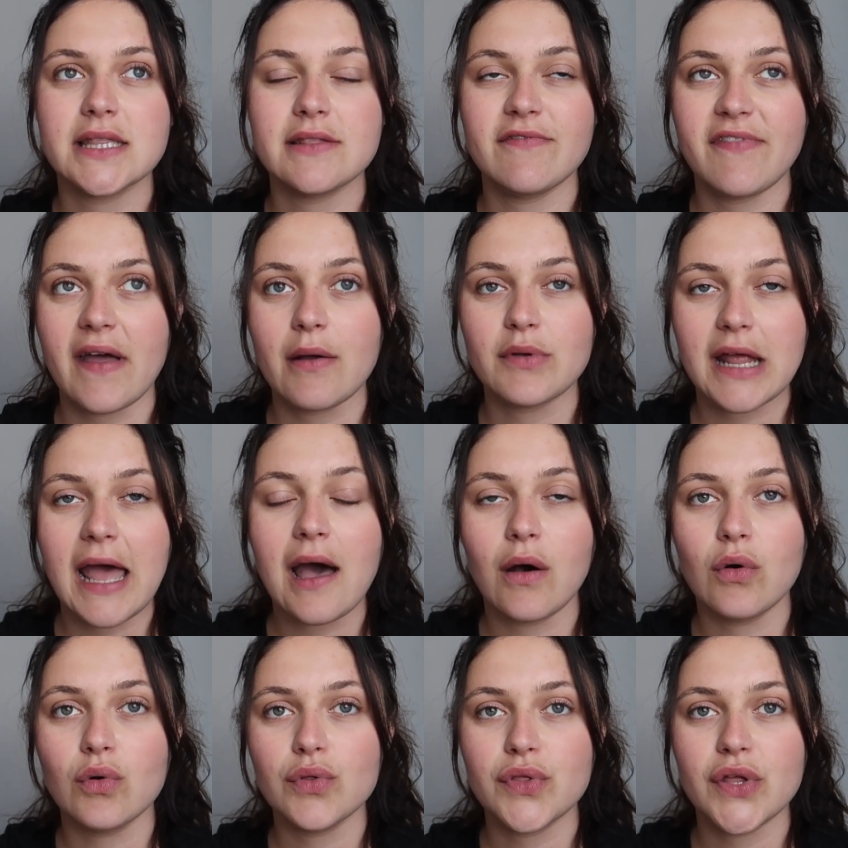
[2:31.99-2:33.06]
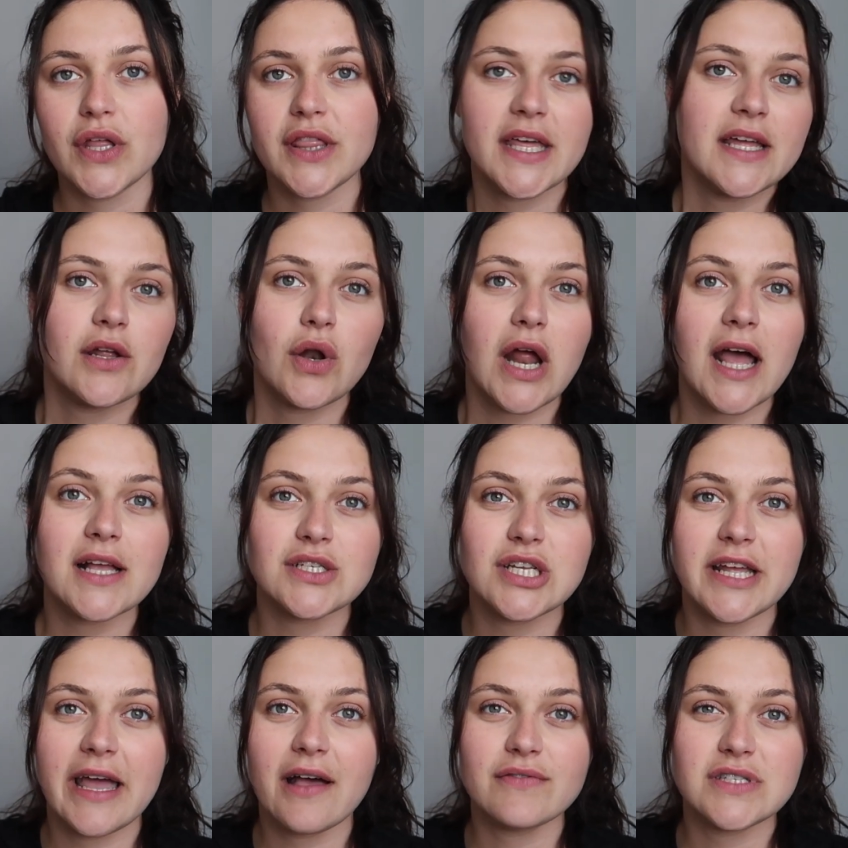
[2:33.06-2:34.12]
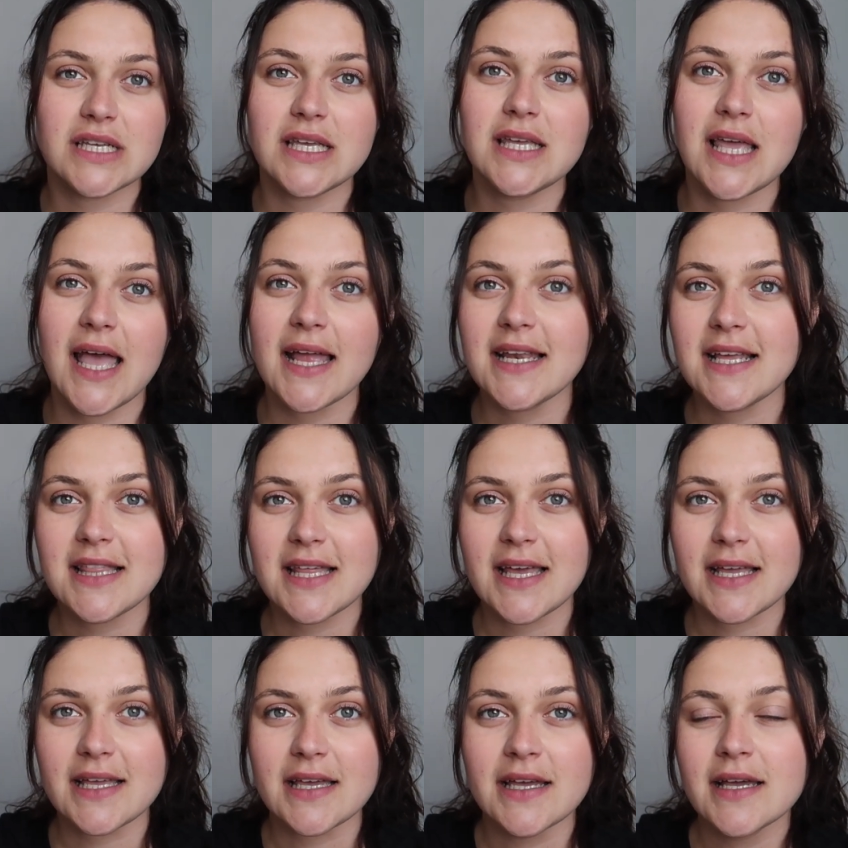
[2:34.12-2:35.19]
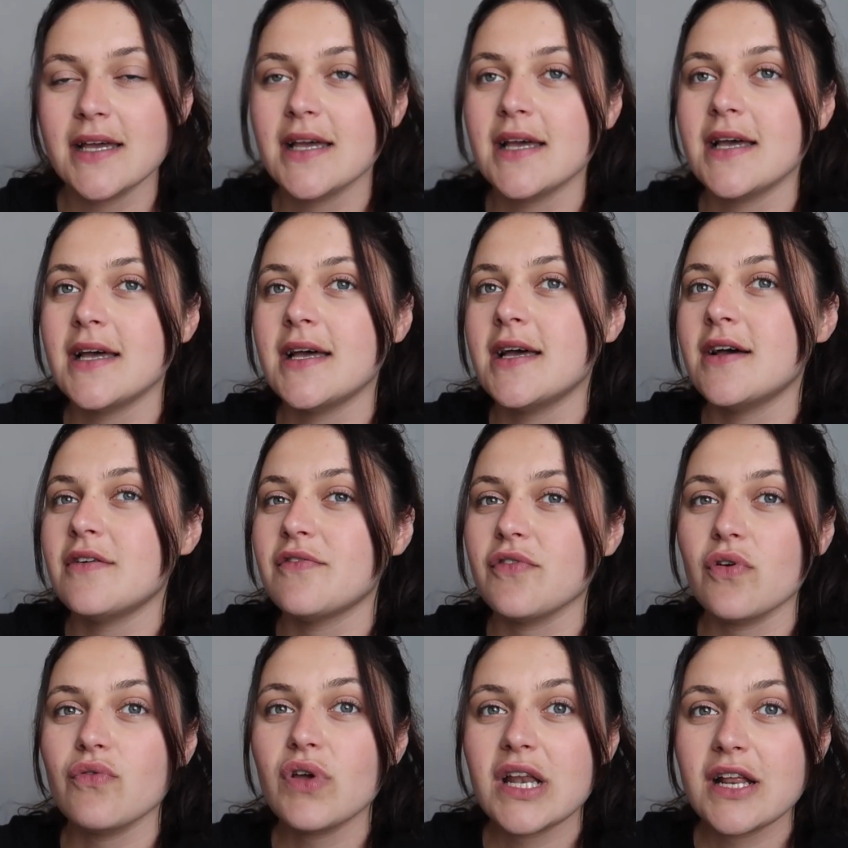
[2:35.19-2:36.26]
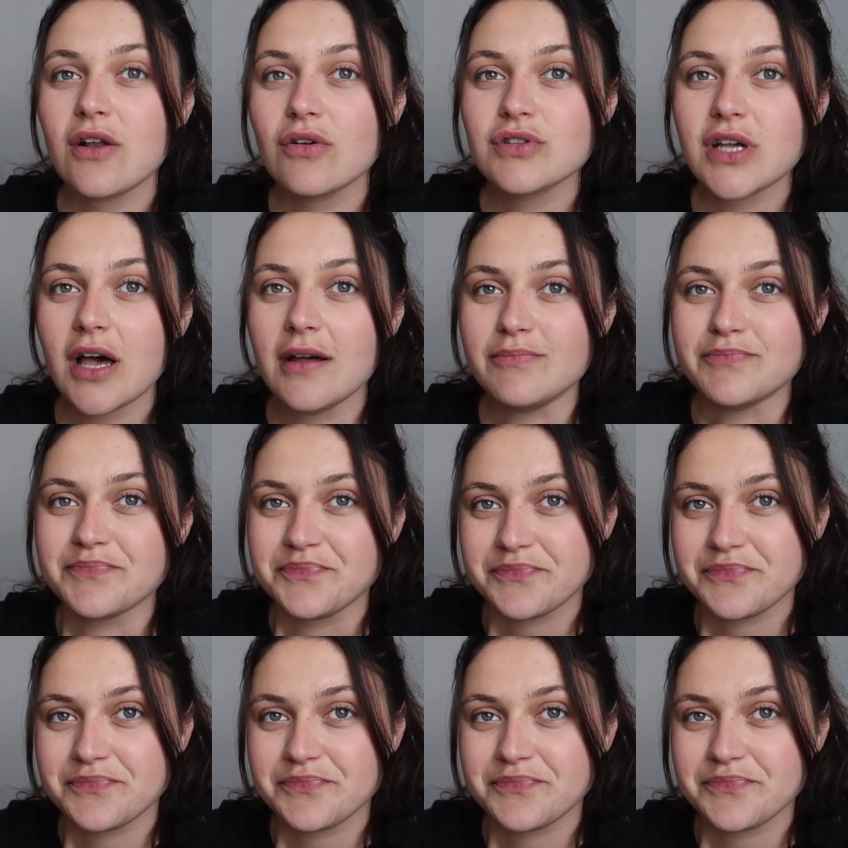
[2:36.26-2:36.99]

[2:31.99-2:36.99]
found out that they don't actually have to eat anything for a really long time,